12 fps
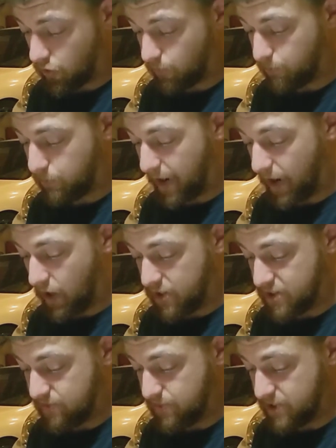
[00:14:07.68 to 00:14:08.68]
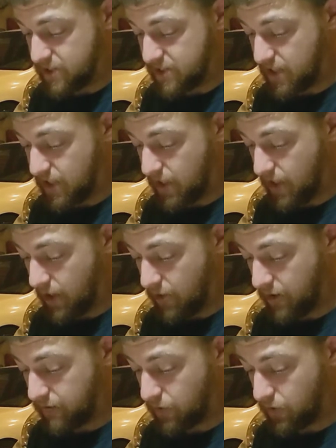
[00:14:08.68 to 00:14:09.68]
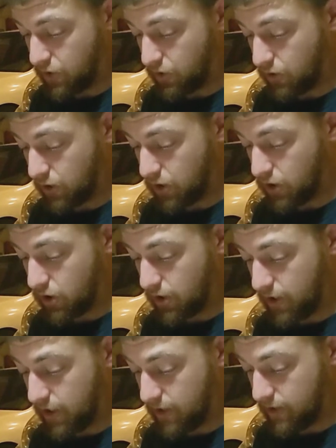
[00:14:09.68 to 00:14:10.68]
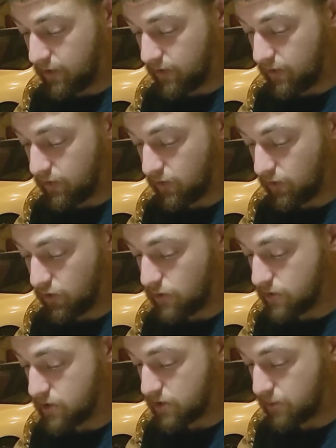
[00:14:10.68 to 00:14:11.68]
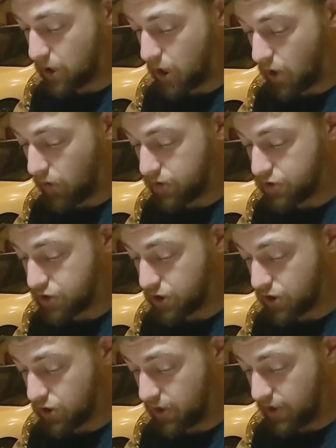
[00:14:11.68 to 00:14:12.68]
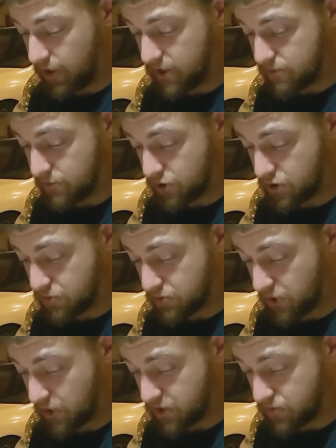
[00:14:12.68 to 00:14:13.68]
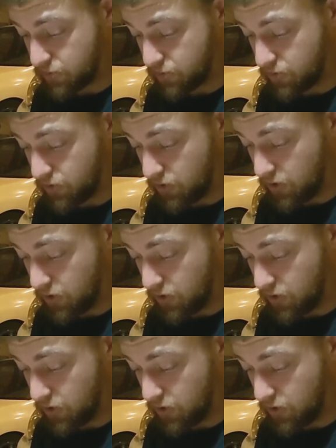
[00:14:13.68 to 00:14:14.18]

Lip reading: bearings have been sitting. However, you can use the polish to clean as much as possible.